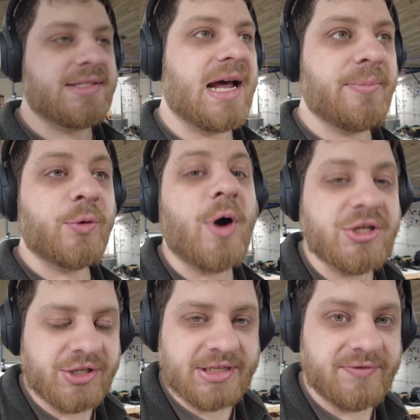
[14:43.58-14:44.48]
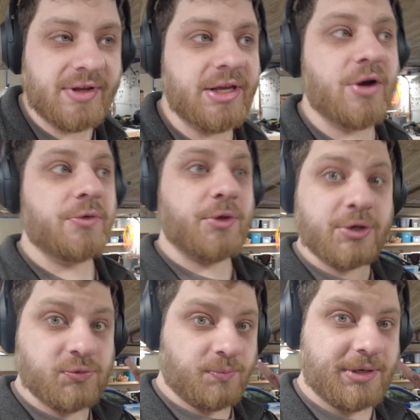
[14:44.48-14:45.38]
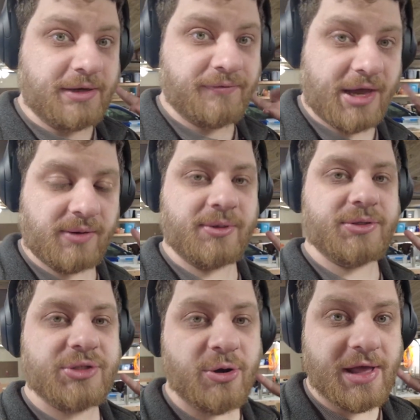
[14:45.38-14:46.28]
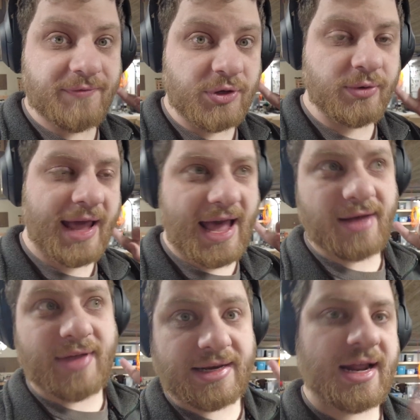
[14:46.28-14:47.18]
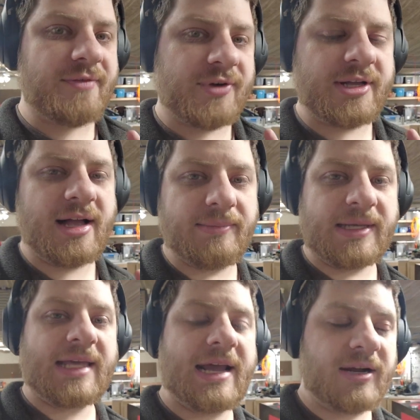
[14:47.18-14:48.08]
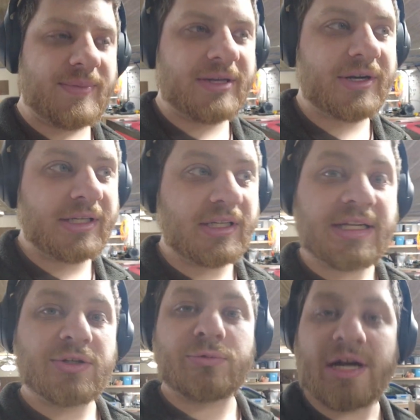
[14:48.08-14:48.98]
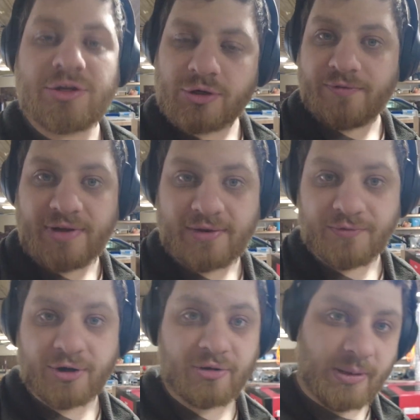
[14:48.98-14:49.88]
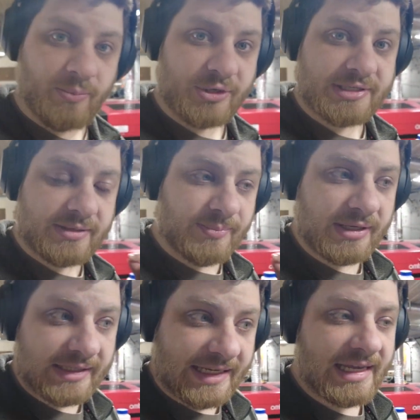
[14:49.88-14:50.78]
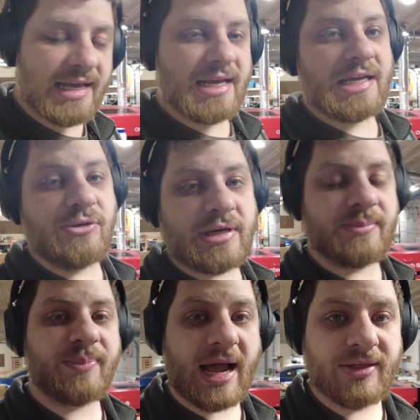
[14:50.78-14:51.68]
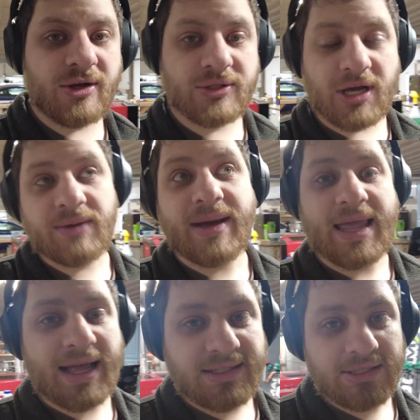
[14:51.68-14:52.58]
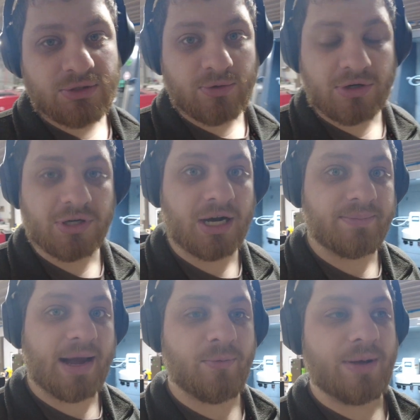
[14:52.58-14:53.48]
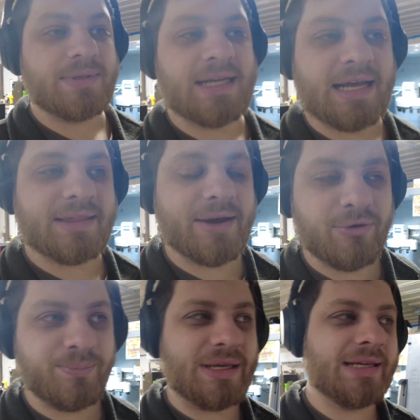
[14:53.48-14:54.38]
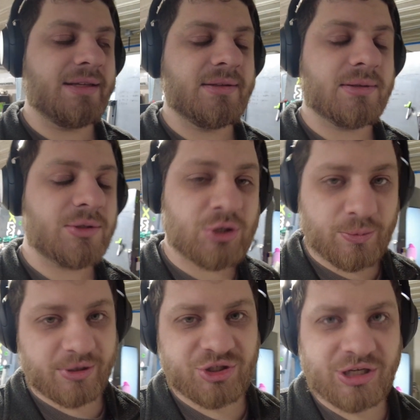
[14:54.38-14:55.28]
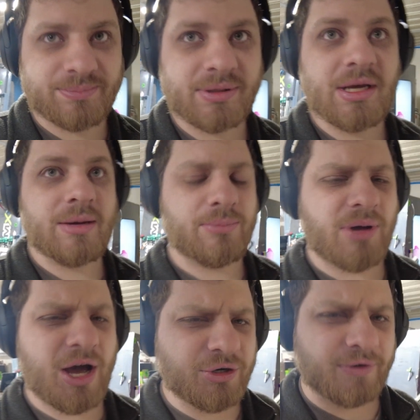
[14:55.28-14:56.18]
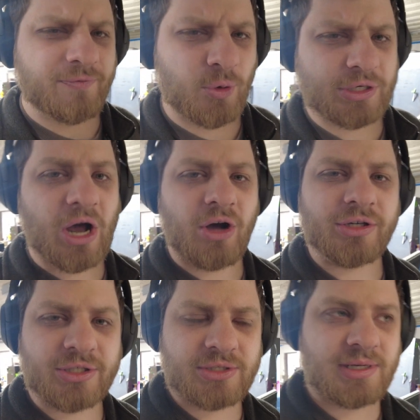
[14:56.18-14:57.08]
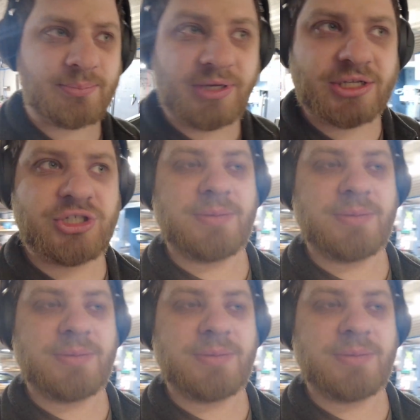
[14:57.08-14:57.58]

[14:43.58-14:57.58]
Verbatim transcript: the time you're watching this video, those will be available. So if you have a not for climbing carabiner and you need to retrofit it for a little bit more stability, you can buy those on my Etsy store or on my website. They will be super cheap, under four dollars plus